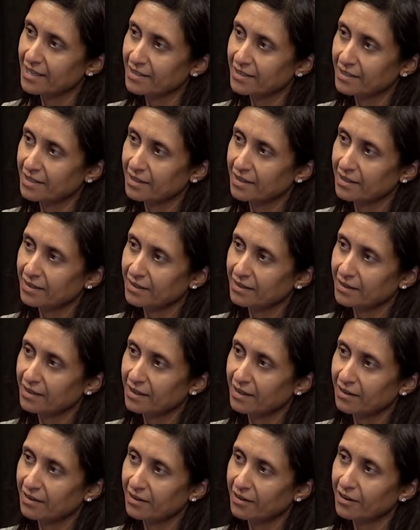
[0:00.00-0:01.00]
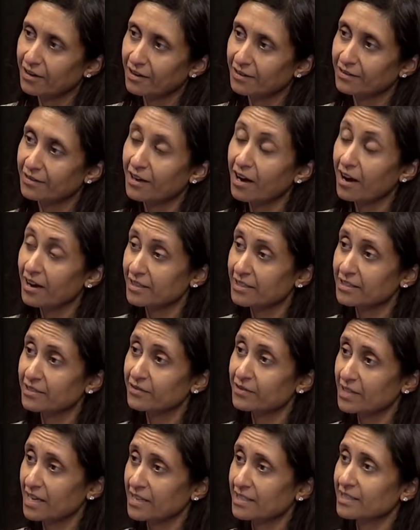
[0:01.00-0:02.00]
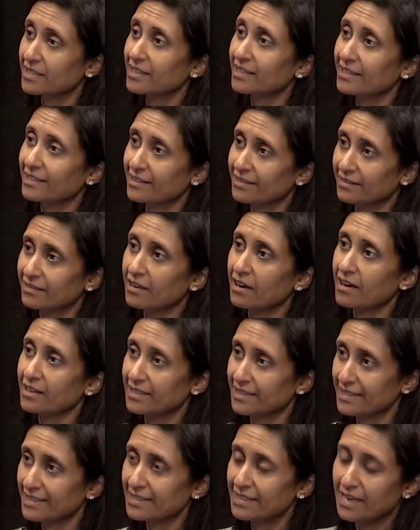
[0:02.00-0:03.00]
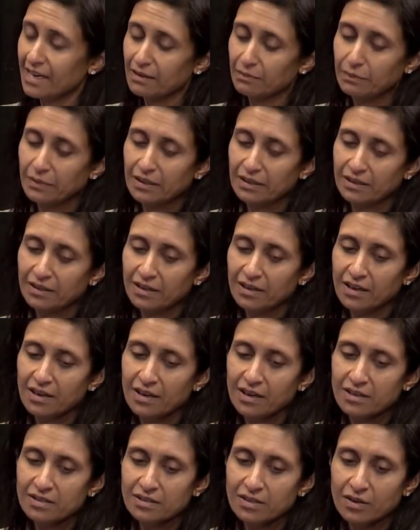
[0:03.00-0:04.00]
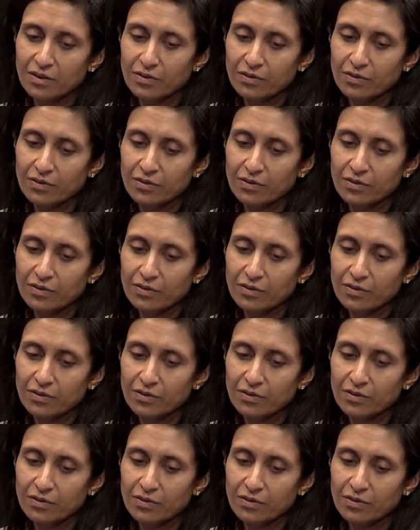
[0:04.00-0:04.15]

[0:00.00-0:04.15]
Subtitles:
testing and on cost of testing and cost containment. So